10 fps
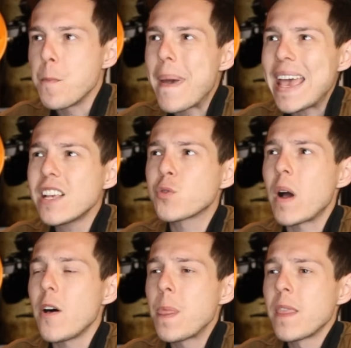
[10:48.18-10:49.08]
you may as
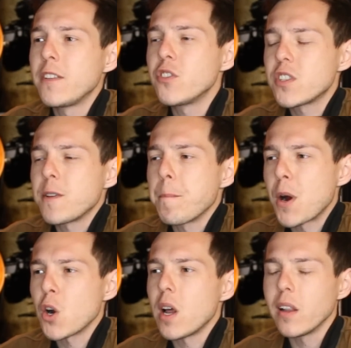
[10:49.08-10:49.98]
well just
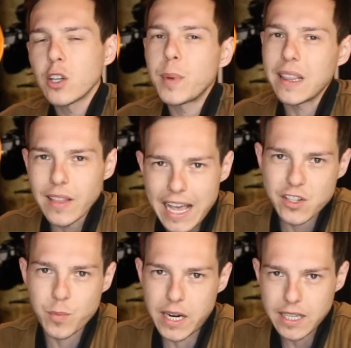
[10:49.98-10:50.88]
burn a little bit
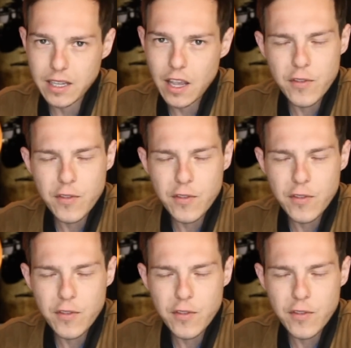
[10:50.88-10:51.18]
less money.